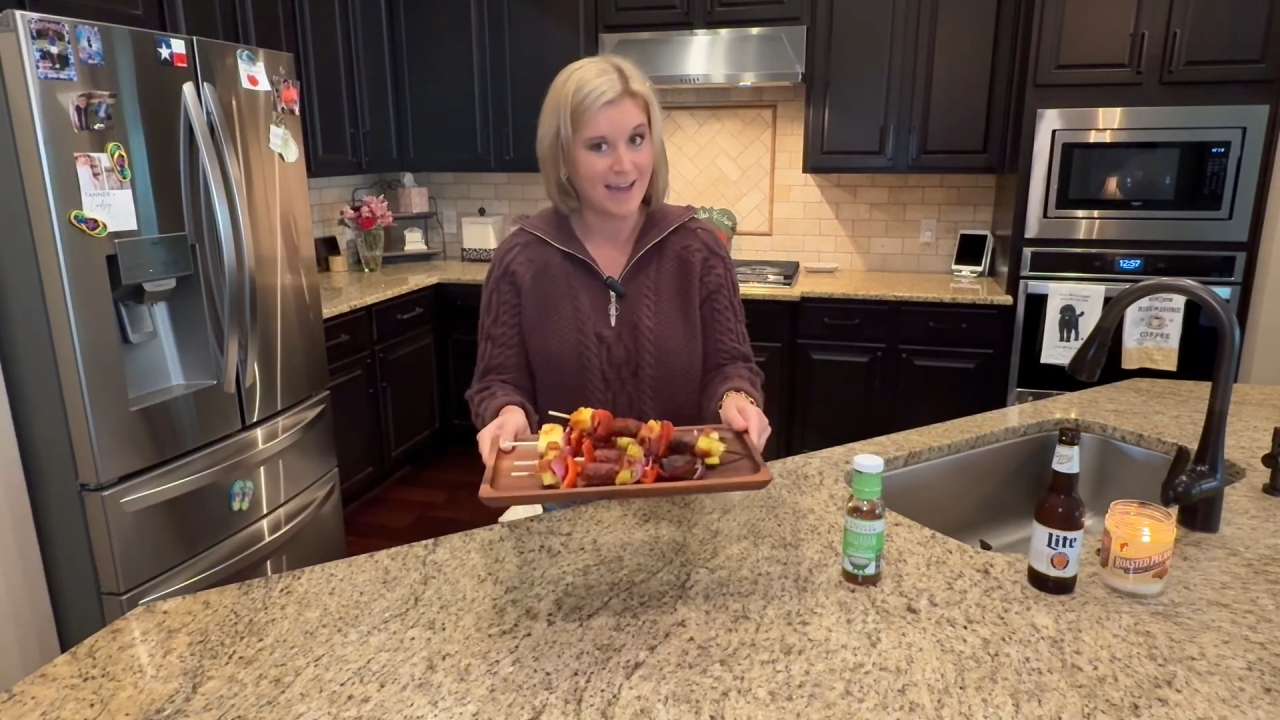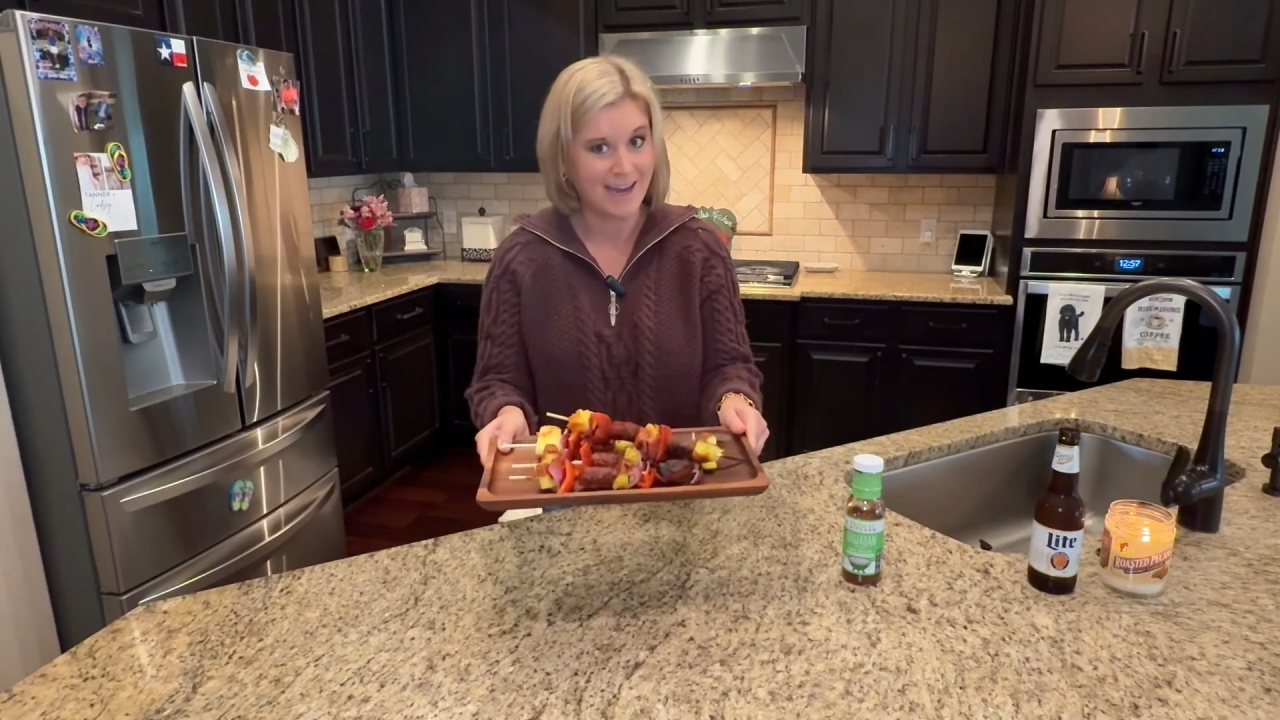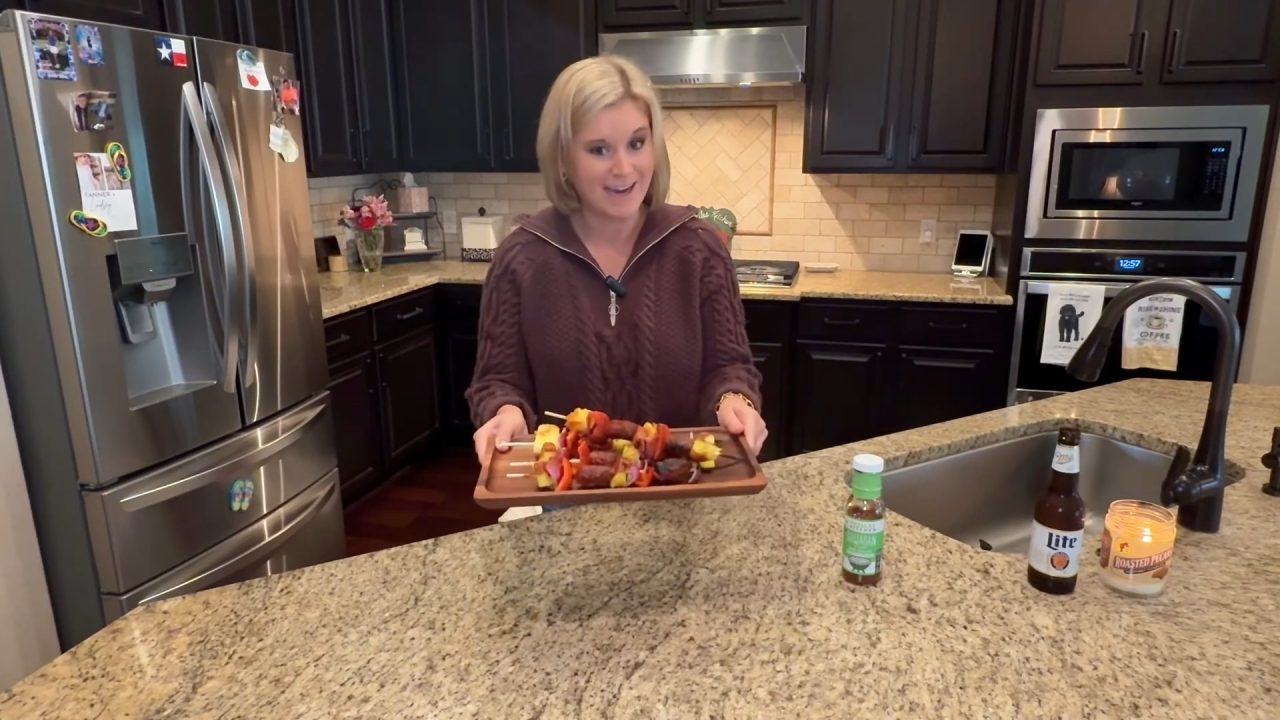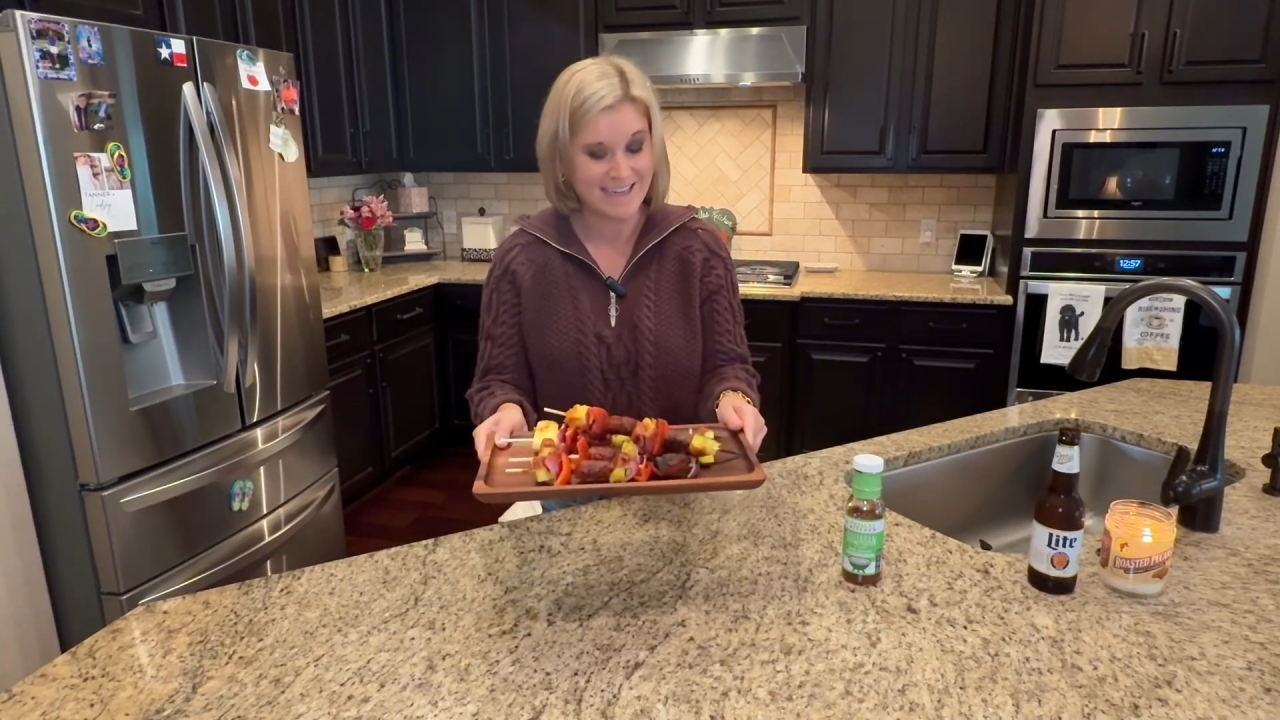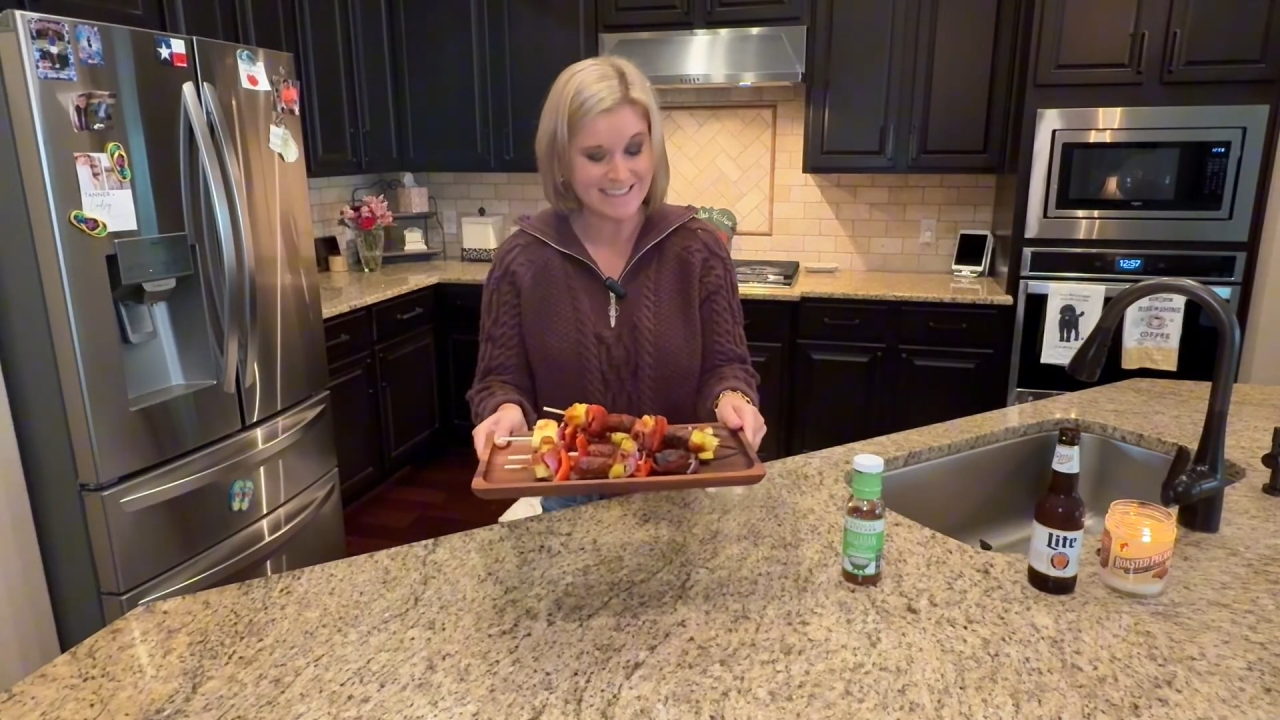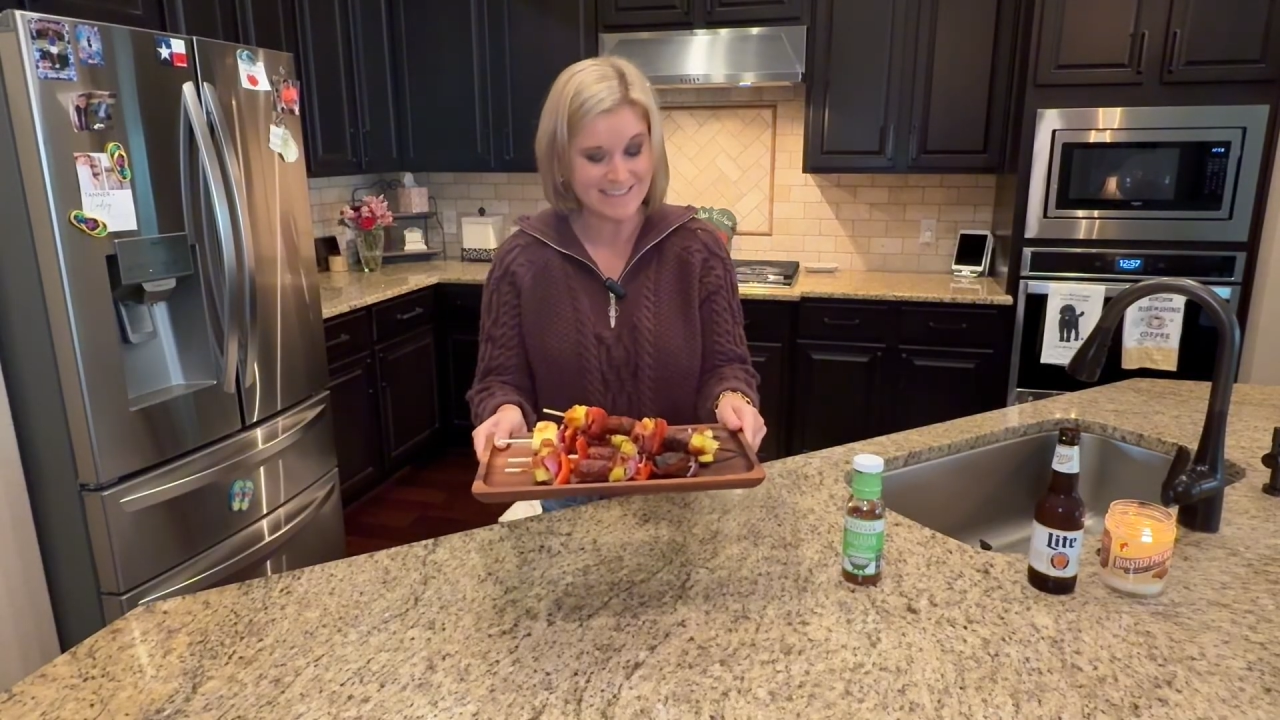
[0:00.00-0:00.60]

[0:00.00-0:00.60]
highly